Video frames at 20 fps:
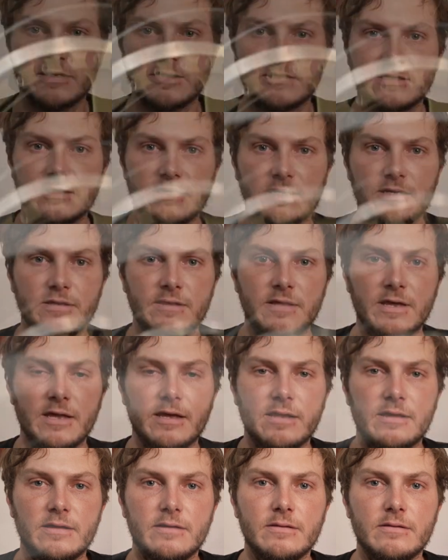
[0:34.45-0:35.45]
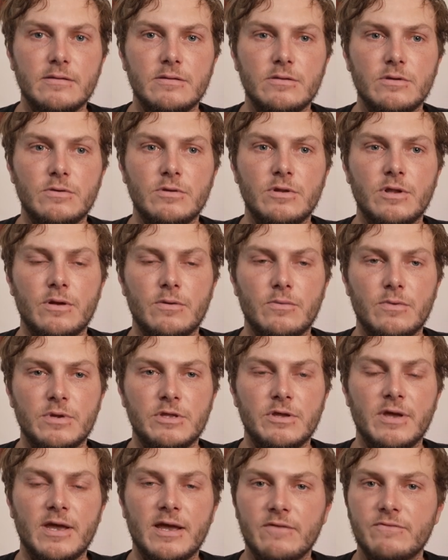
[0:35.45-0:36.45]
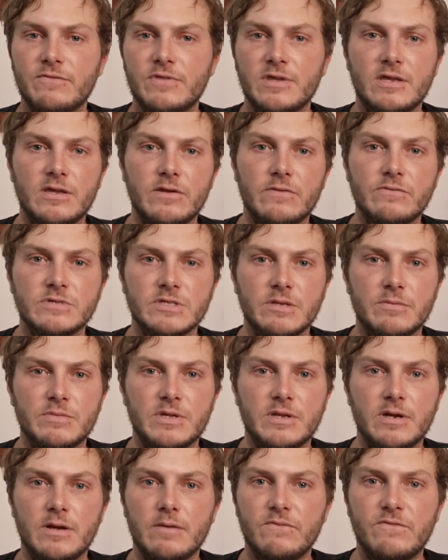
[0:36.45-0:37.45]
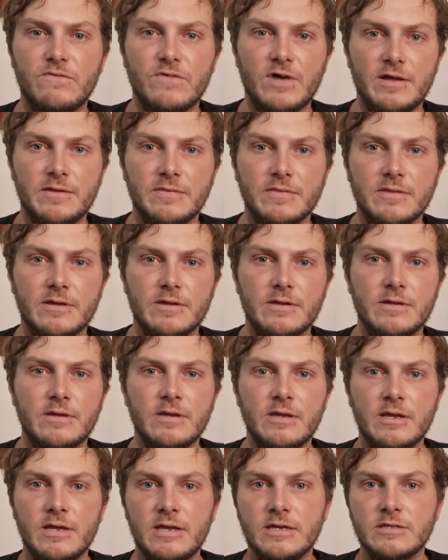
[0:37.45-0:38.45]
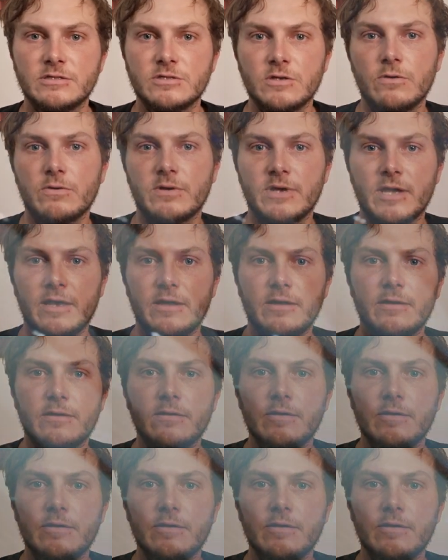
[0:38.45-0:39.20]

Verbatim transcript: to see that you know when you have to give something up finally, it's okay.